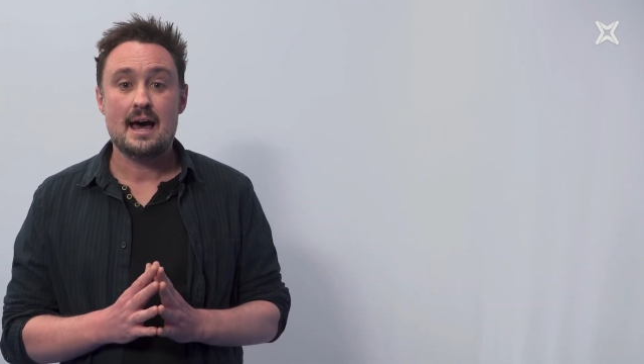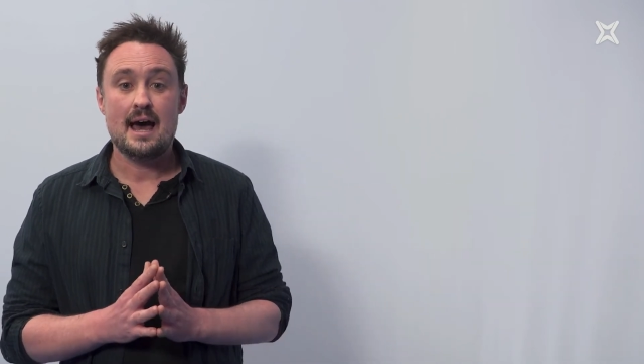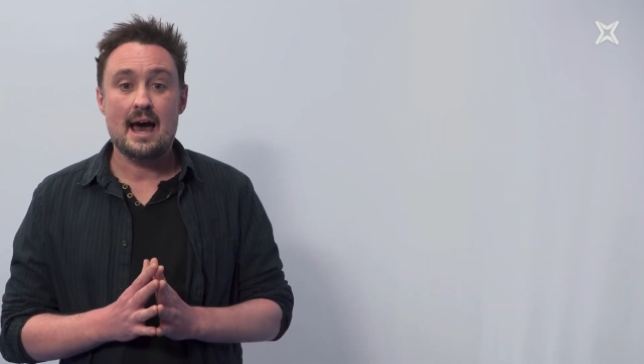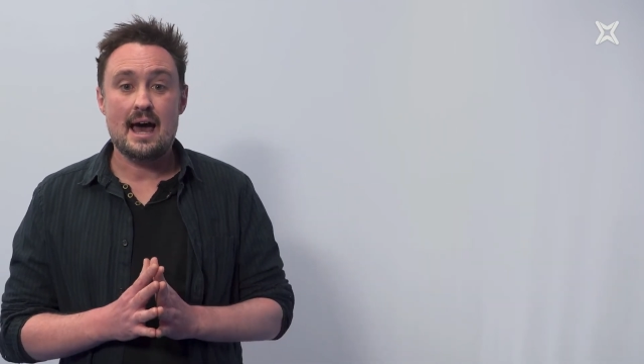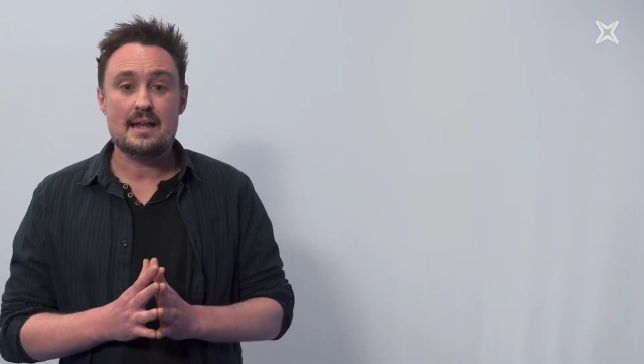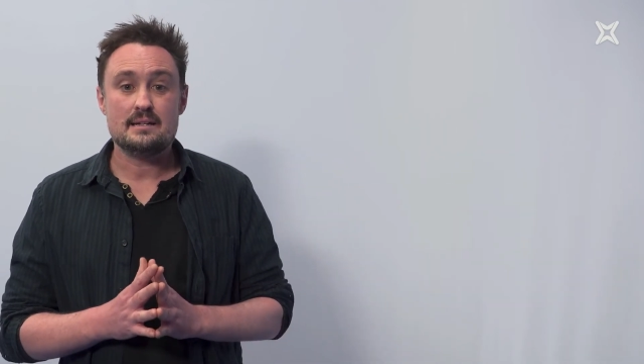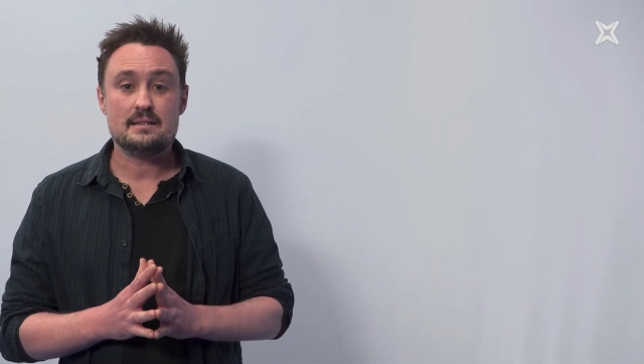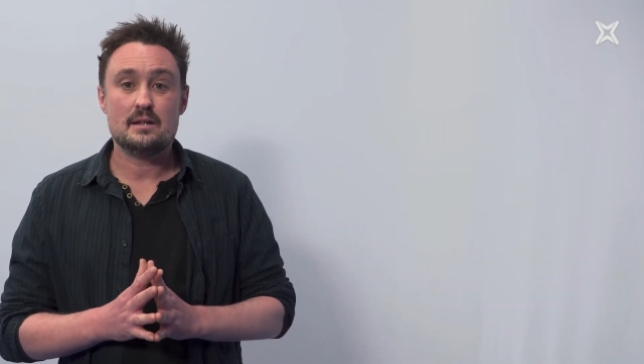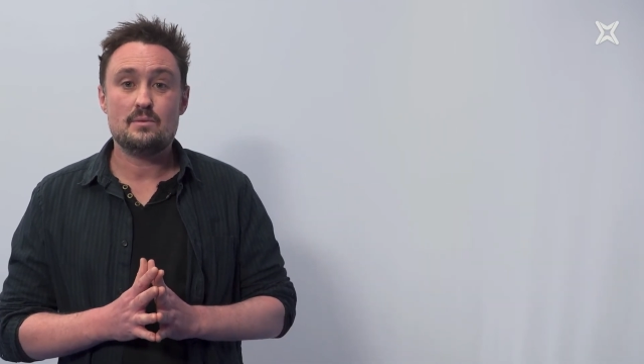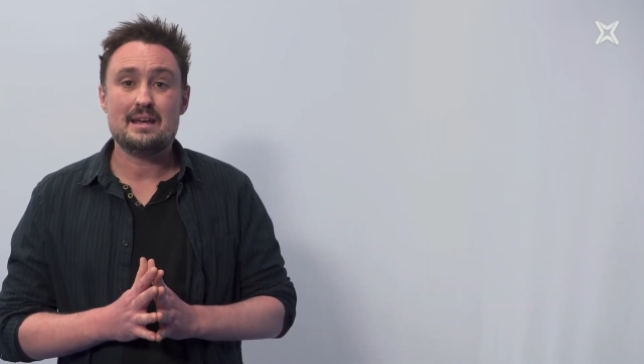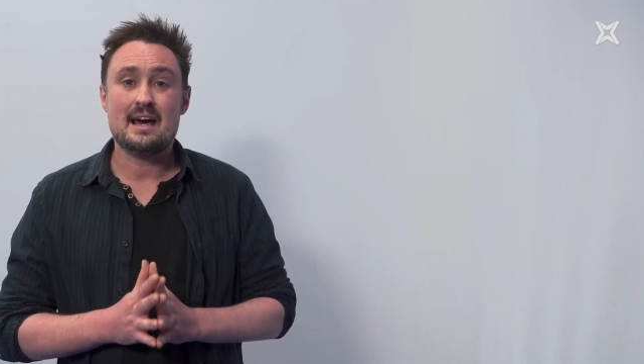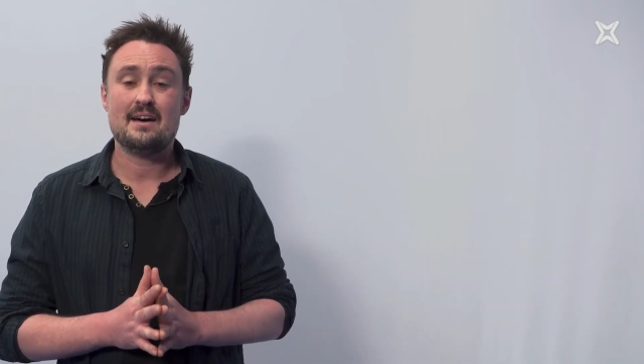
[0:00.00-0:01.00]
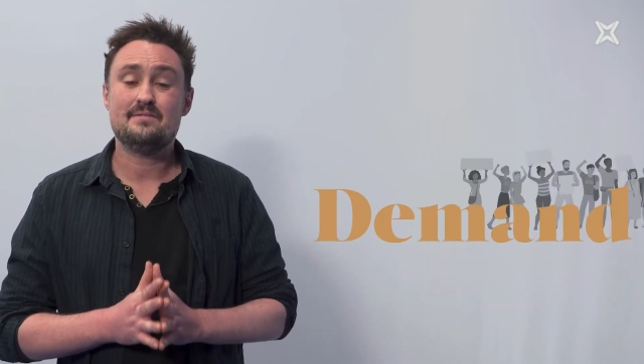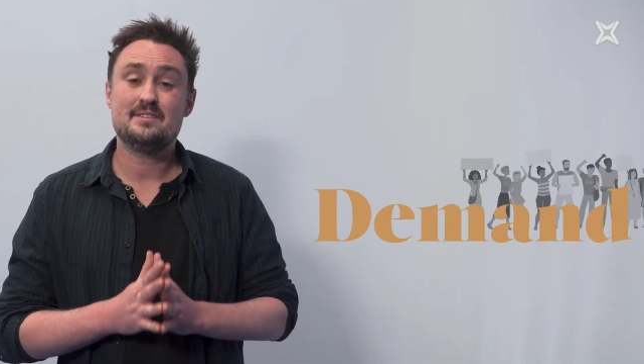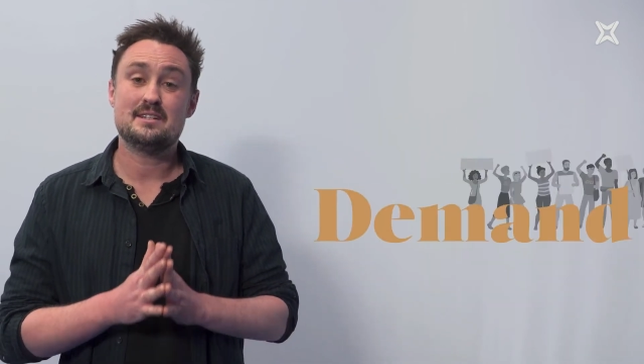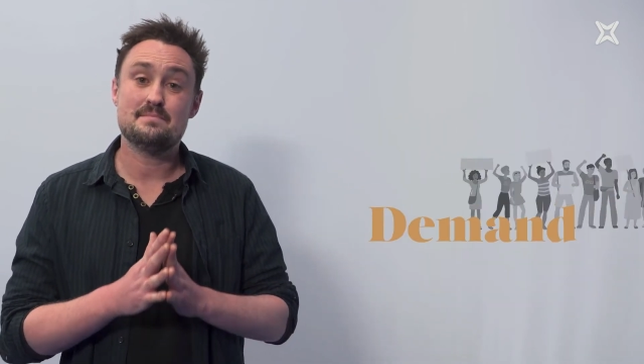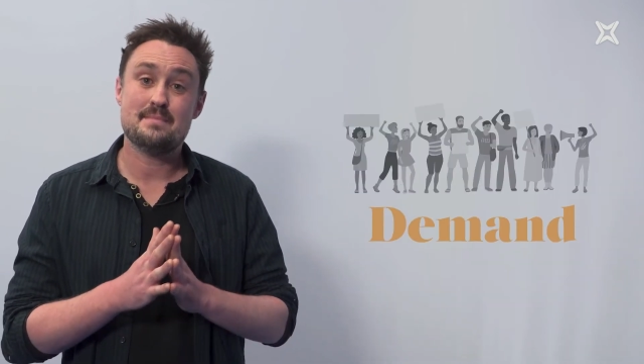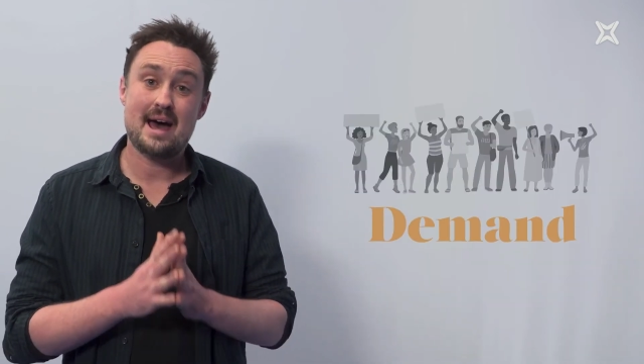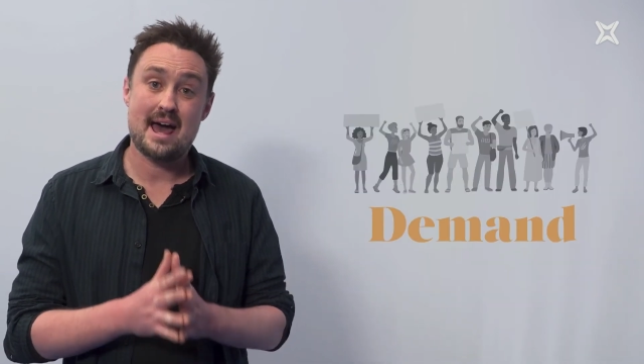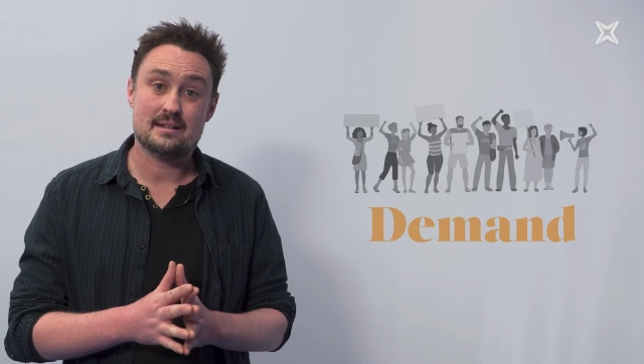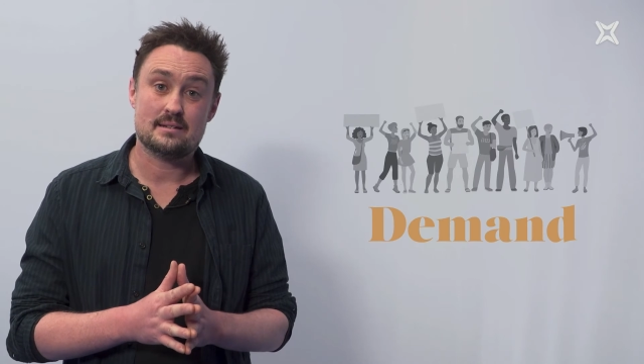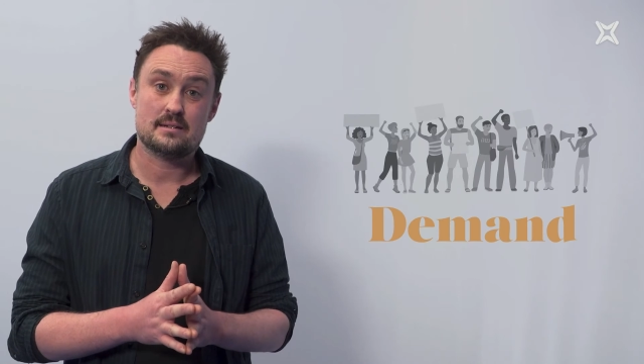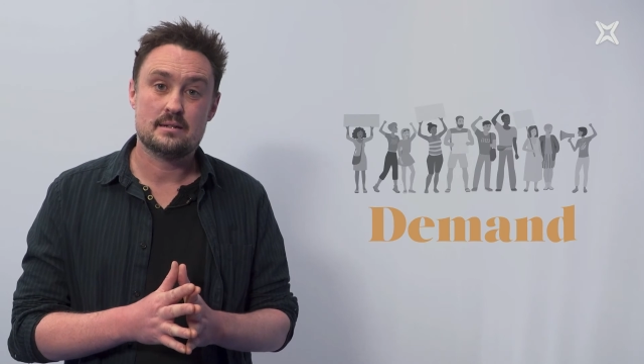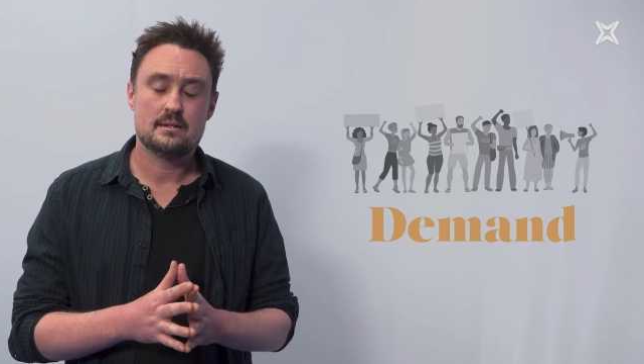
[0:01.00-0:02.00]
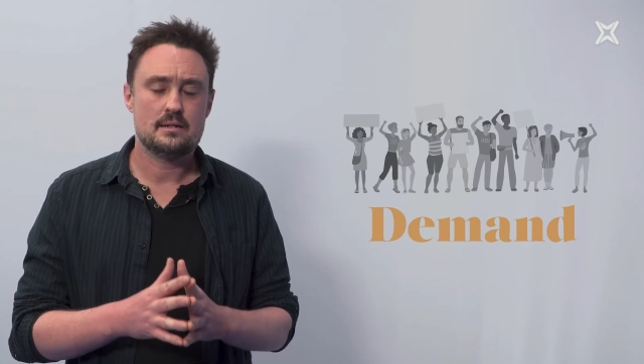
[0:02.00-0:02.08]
And then we have demand.